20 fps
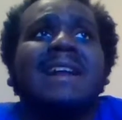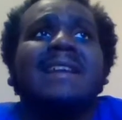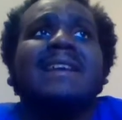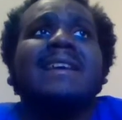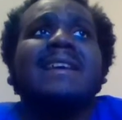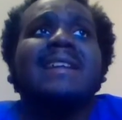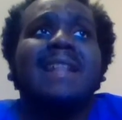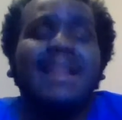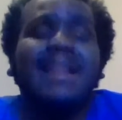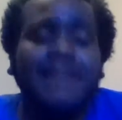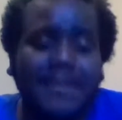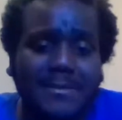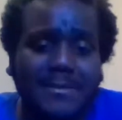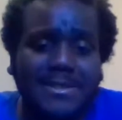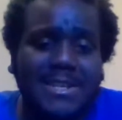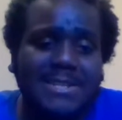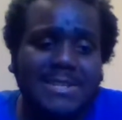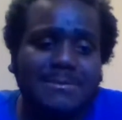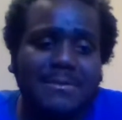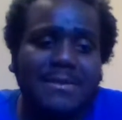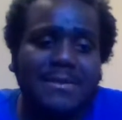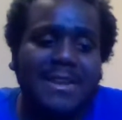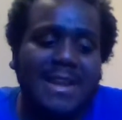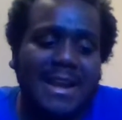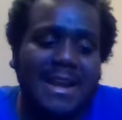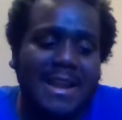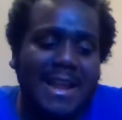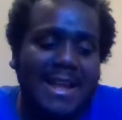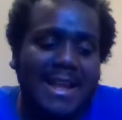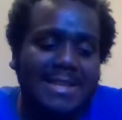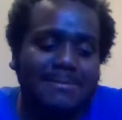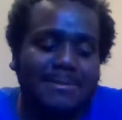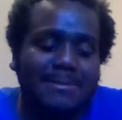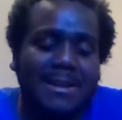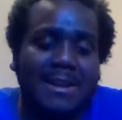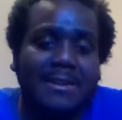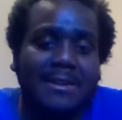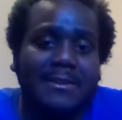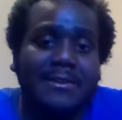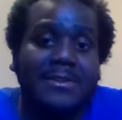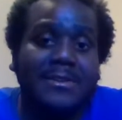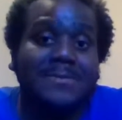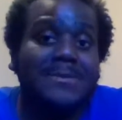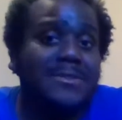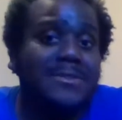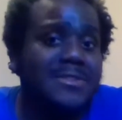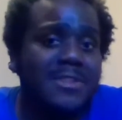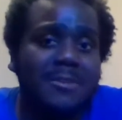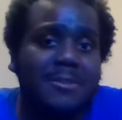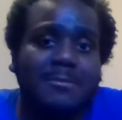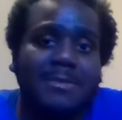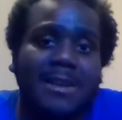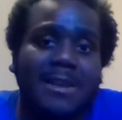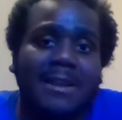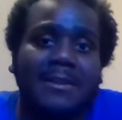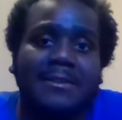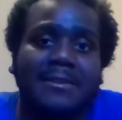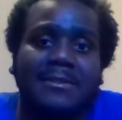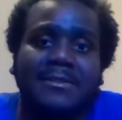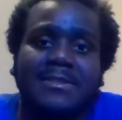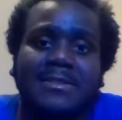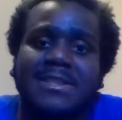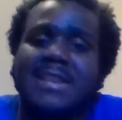A lot of people say this movie kind of has plot holes, but there's no plot holes.